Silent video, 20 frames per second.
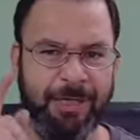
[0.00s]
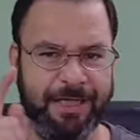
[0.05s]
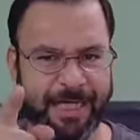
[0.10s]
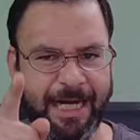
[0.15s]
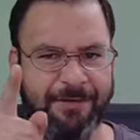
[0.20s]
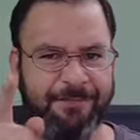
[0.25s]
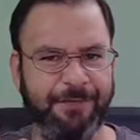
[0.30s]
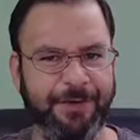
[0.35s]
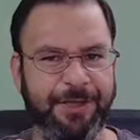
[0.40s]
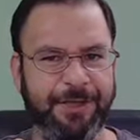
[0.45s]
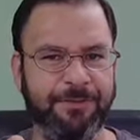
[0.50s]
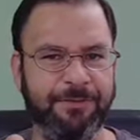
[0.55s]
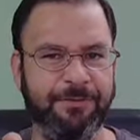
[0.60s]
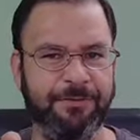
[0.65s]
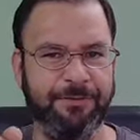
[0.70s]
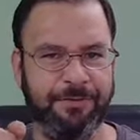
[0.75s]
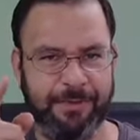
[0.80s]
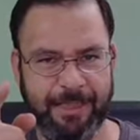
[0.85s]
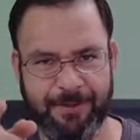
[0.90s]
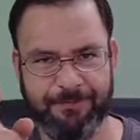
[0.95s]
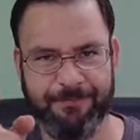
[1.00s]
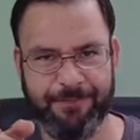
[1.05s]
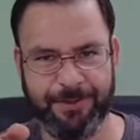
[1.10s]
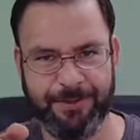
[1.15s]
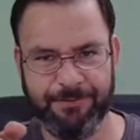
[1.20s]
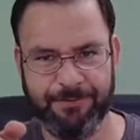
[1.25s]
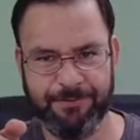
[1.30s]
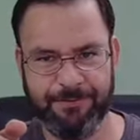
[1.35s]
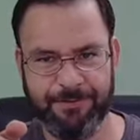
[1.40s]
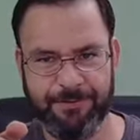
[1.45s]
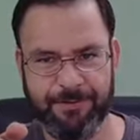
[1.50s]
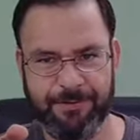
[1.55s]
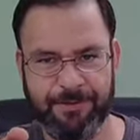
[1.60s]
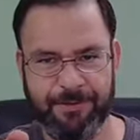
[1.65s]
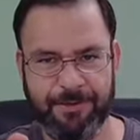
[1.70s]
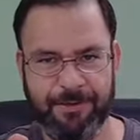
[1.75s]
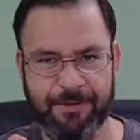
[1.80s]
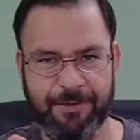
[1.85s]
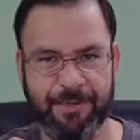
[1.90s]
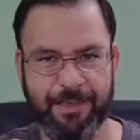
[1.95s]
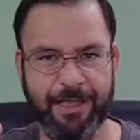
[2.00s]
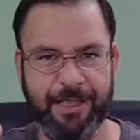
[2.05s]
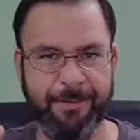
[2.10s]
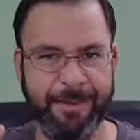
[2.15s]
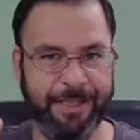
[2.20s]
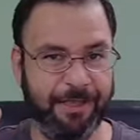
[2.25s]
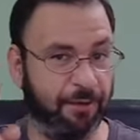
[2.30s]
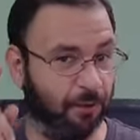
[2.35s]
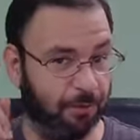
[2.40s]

but not for you, not for you. You know what I mean?